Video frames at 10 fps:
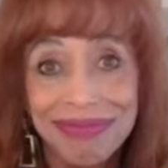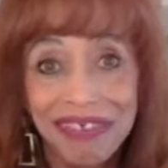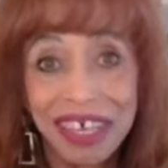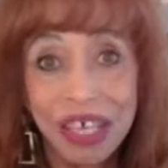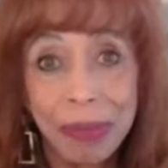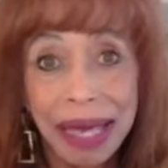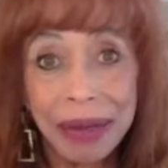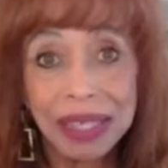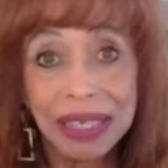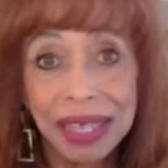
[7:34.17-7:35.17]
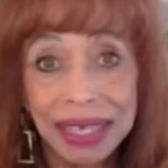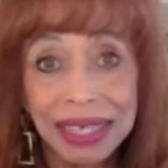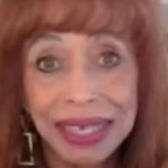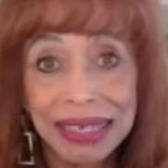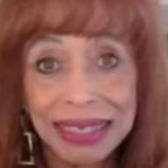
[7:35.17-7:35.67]
Think about it.
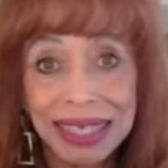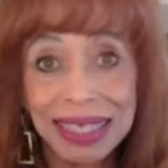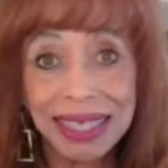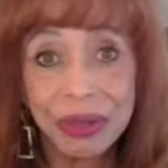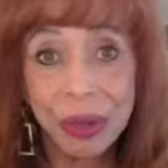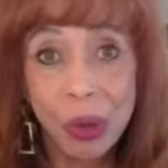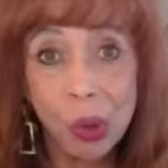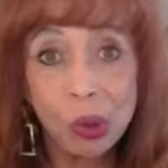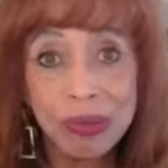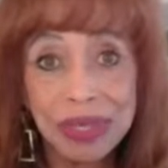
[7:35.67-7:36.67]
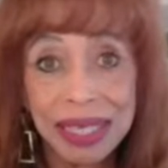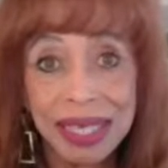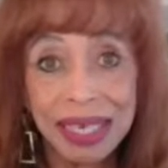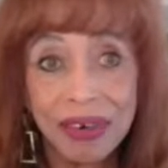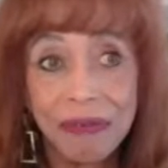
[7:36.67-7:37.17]
It exists in our homes and in